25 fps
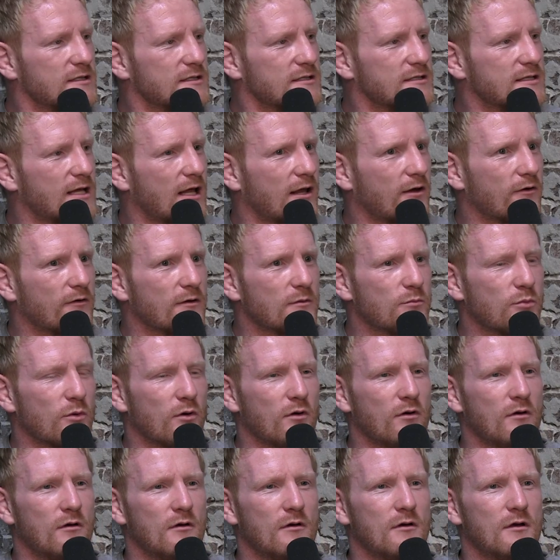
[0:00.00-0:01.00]
their salary, but
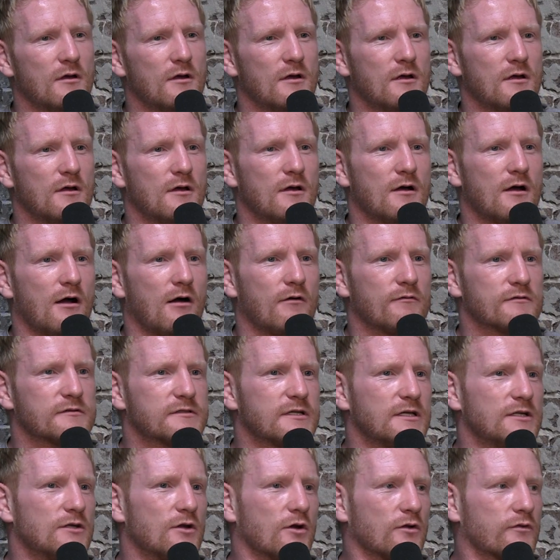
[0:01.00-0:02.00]

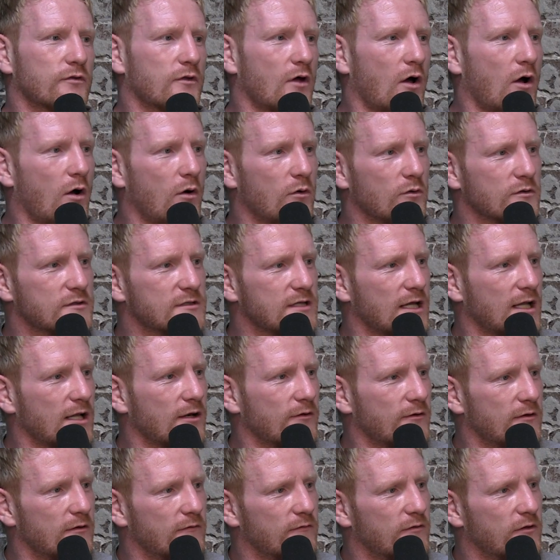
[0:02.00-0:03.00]
obviously not the whole
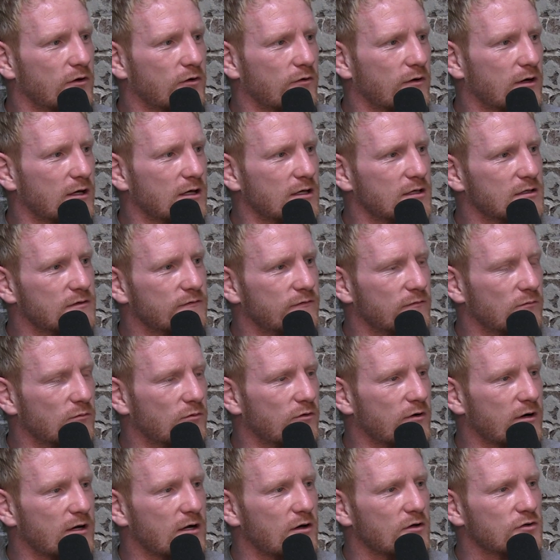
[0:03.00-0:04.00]
salary of the cricketers from
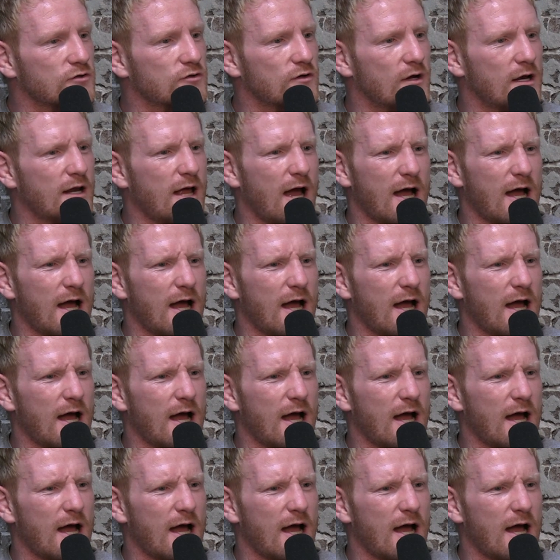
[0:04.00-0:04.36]
Cricket Australia.